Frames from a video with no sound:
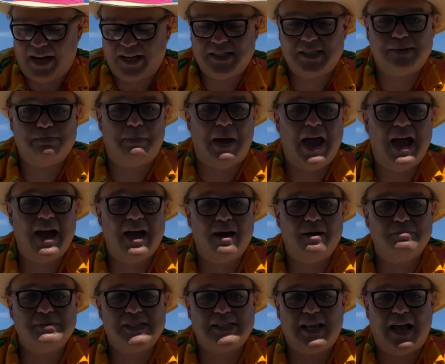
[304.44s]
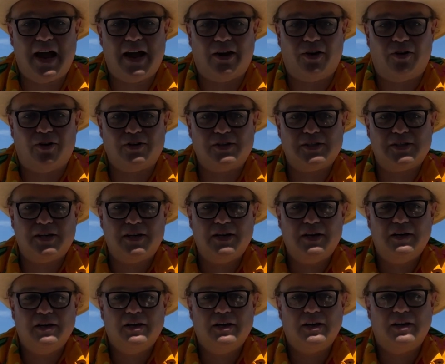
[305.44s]
Spam sliders.
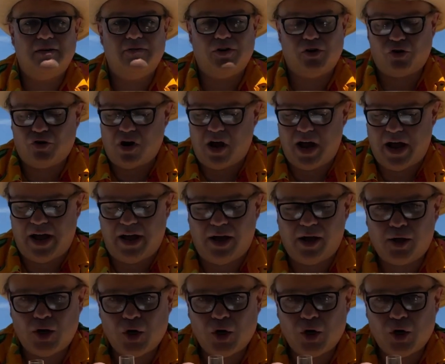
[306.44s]
Give it a try.